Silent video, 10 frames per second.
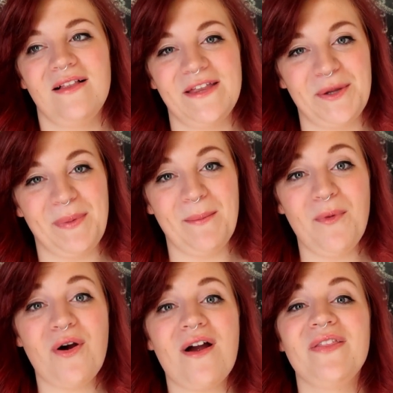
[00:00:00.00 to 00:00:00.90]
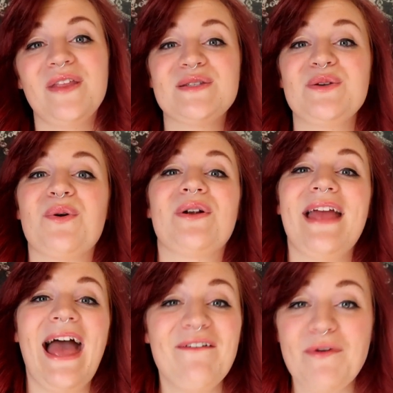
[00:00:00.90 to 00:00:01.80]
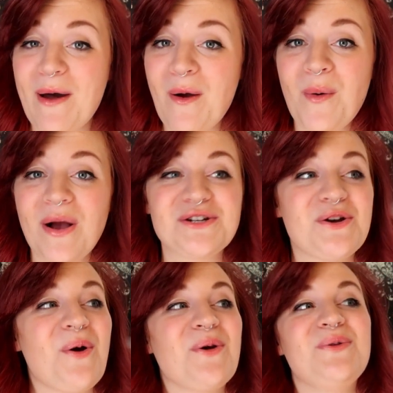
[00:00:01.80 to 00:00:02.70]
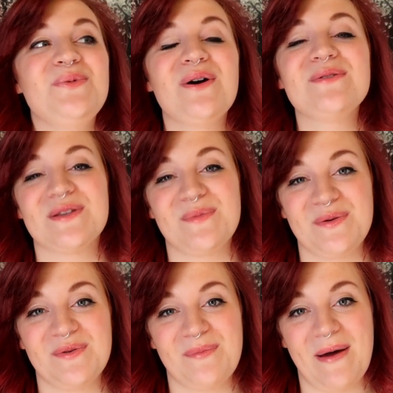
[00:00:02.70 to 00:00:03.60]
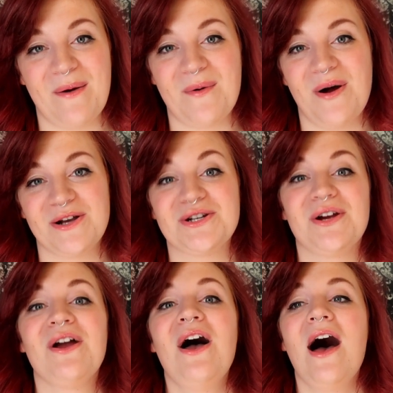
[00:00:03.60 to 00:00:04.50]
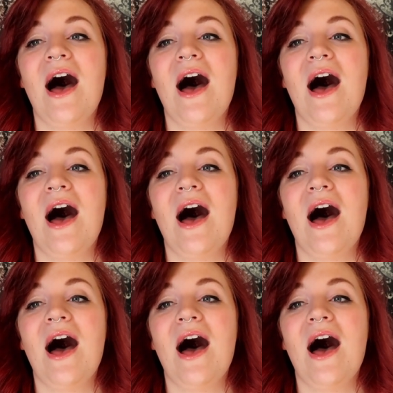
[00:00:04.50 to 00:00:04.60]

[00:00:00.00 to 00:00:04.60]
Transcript: a little bit more unless you already have a power washer or you know someone with a power washer.